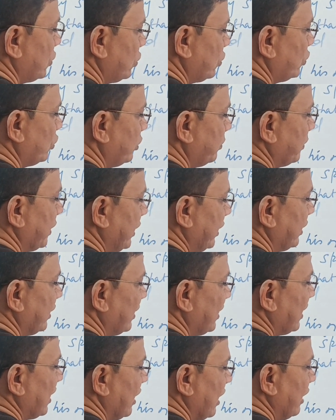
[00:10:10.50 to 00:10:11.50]
Shrewd mind.
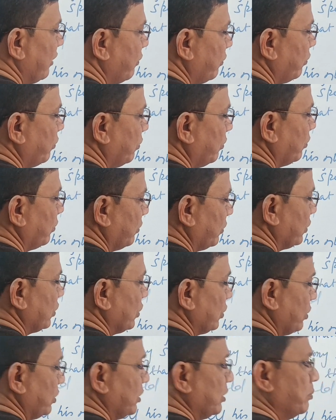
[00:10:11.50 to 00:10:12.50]
And
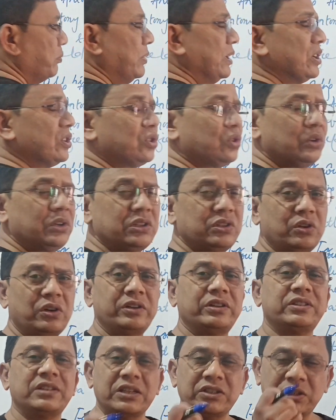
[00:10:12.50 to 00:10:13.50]
being shrewd is
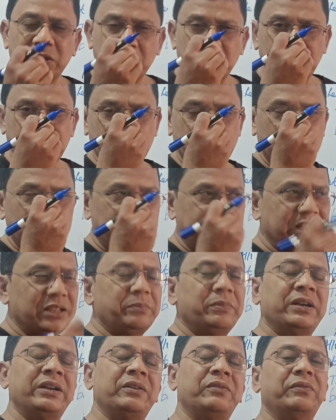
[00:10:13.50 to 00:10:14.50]
not such a good
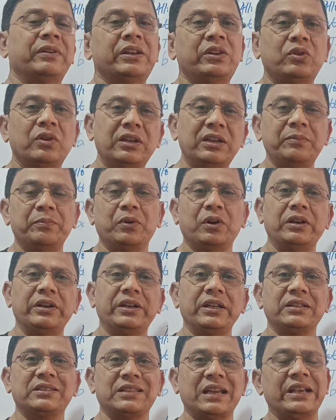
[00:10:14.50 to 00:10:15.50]
quality, but when you are in
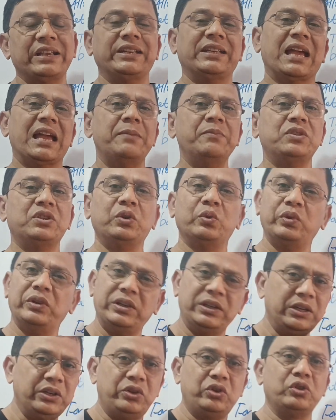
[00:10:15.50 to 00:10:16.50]
politics, at times you
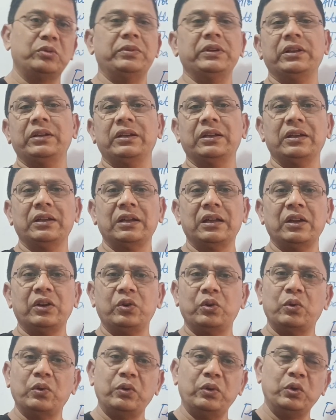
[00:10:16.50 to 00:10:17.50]
need to be
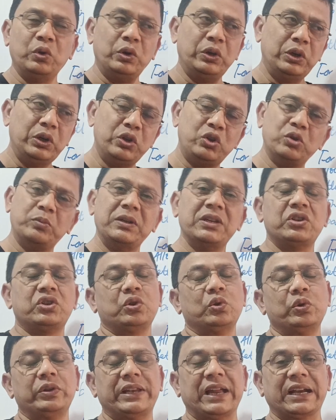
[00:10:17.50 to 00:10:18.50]
a
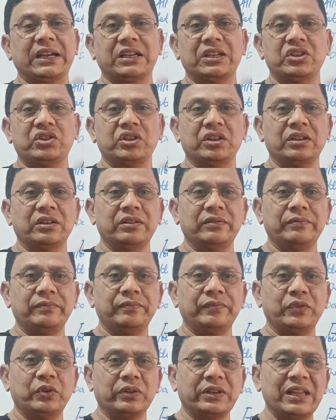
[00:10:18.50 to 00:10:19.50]
shrewd tactician.
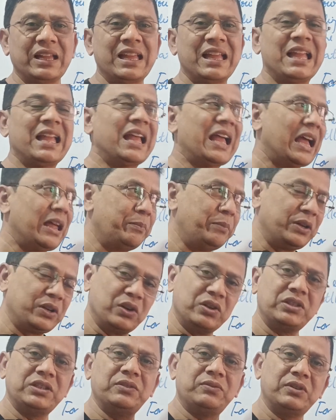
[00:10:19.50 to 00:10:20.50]
Okay, and
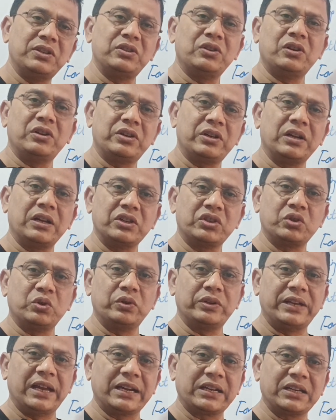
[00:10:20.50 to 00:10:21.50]
because he was not a
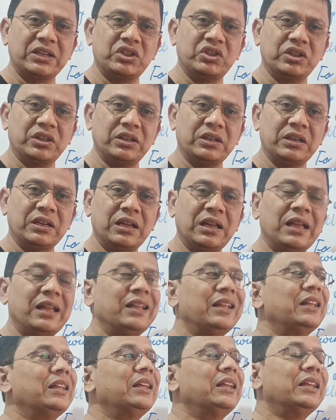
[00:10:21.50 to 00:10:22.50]
shrewd tactician,
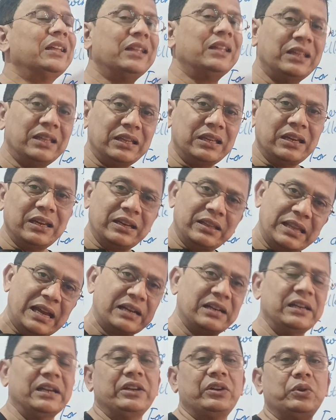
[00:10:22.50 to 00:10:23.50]

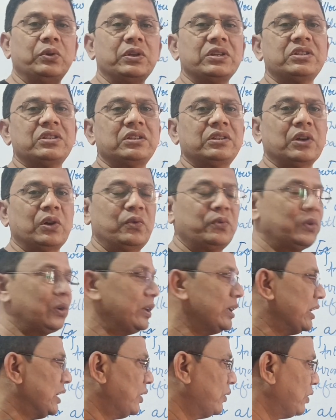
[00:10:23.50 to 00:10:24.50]
that led to his
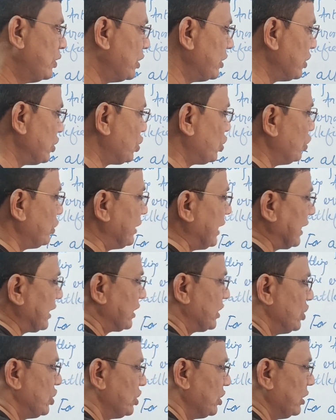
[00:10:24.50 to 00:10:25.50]
downfall. He was not a shrewd
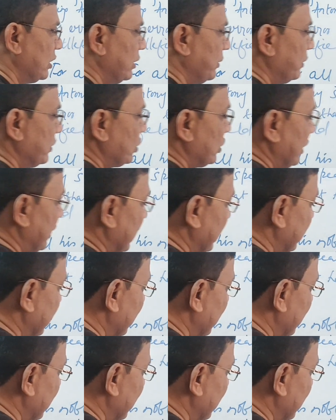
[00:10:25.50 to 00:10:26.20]
tactician. He